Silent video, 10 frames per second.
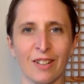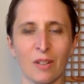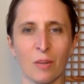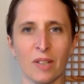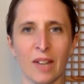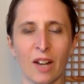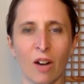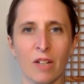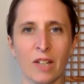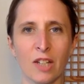We'll take our
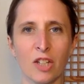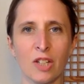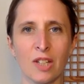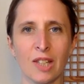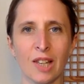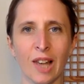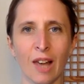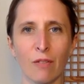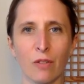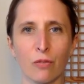attention to the
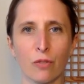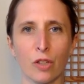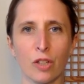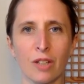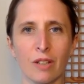left foot.